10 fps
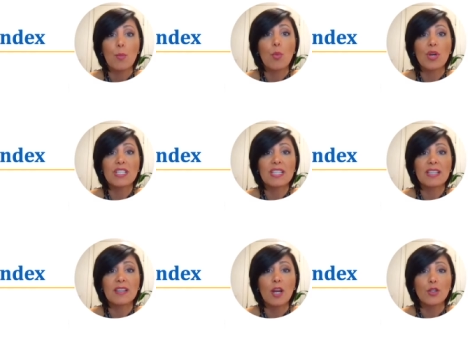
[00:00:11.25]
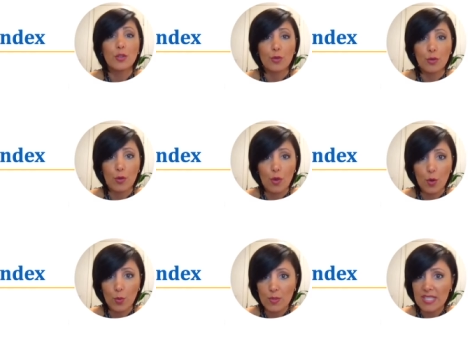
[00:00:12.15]
pointing to
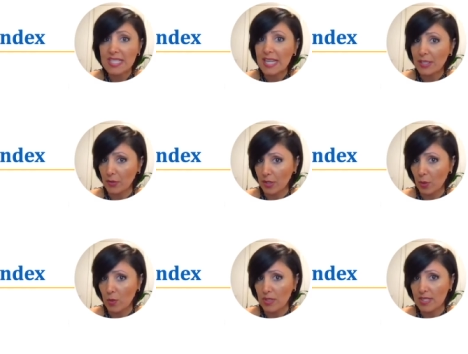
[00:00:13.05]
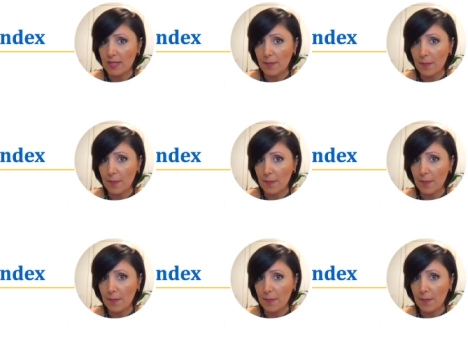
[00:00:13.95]
those data records.